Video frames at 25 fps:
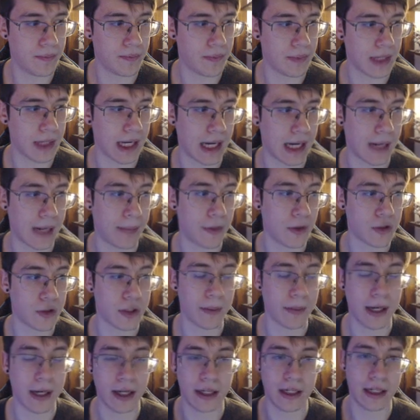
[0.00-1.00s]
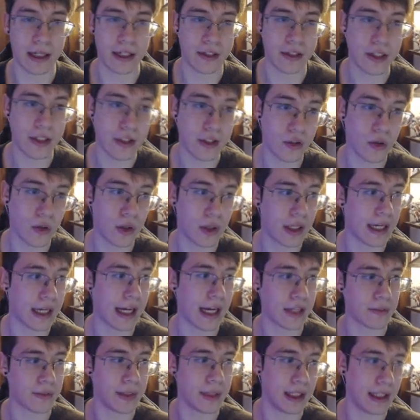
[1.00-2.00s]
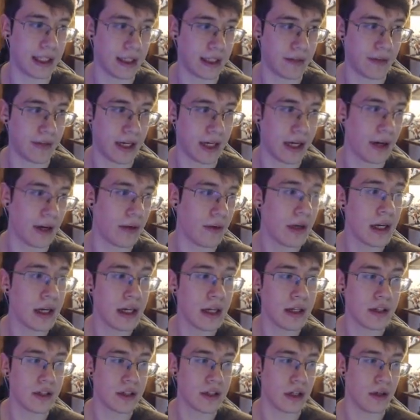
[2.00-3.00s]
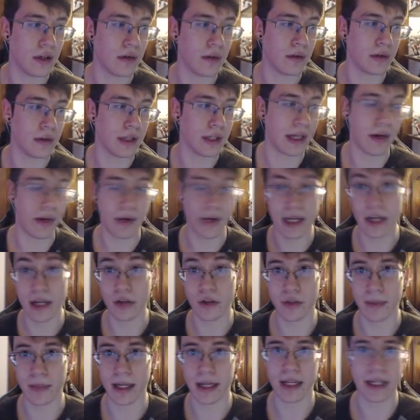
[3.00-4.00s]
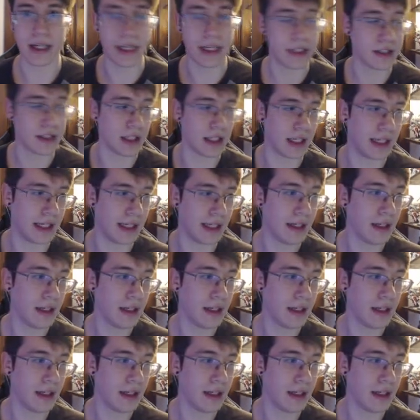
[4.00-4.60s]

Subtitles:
And I posted about it in his Discord. He asked me to link the video. So, you know, he knows about it. He saw it.